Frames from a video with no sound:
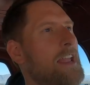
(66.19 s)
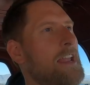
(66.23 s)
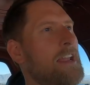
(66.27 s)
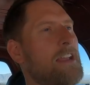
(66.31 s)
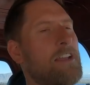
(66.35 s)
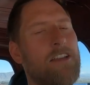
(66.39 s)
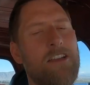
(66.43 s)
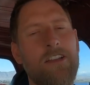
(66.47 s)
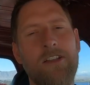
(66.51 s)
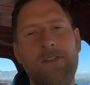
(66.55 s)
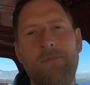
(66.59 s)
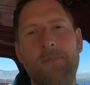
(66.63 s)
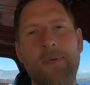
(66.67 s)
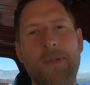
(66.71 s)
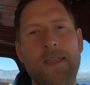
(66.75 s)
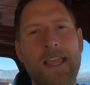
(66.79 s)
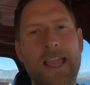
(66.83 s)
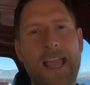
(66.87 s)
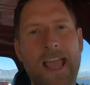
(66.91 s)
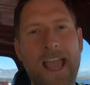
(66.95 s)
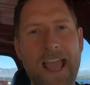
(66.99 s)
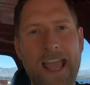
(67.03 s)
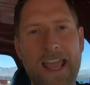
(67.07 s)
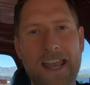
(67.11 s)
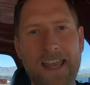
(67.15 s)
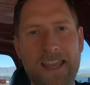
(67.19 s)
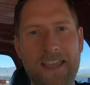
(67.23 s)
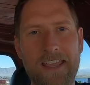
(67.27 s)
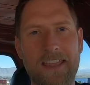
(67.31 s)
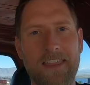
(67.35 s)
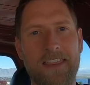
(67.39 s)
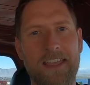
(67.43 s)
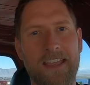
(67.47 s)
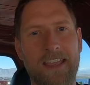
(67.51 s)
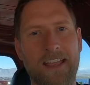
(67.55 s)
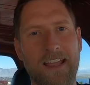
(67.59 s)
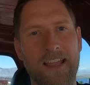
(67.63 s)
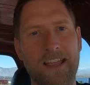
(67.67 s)
It could be
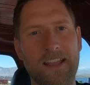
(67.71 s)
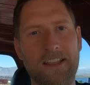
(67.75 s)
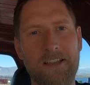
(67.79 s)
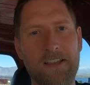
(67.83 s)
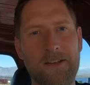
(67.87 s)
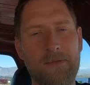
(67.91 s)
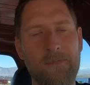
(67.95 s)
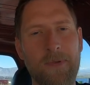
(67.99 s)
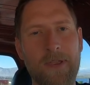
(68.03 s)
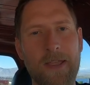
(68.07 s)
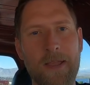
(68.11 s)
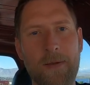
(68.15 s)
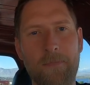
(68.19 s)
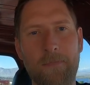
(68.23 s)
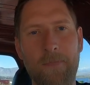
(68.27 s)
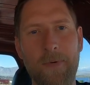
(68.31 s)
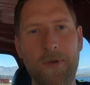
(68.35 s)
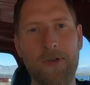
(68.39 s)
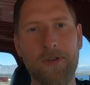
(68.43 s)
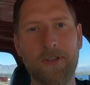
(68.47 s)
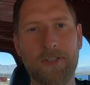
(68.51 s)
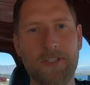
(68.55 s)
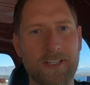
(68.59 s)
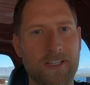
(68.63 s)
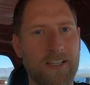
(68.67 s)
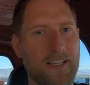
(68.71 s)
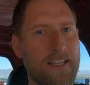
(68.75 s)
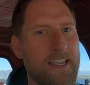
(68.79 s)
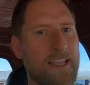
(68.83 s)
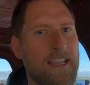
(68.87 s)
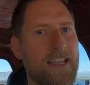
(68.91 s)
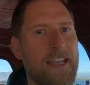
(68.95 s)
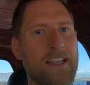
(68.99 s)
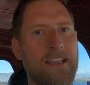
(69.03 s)
anything. It could be a boost leak.